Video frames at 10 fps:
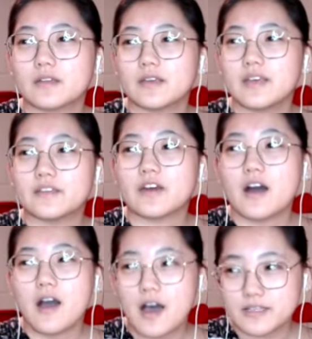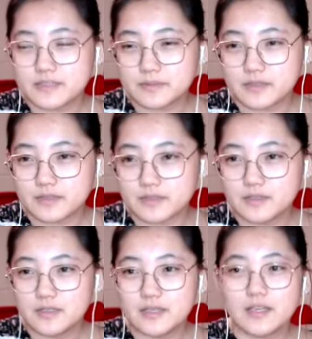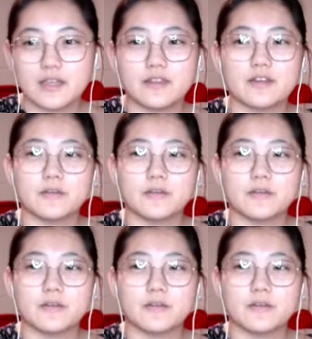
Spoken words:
in the hospital in the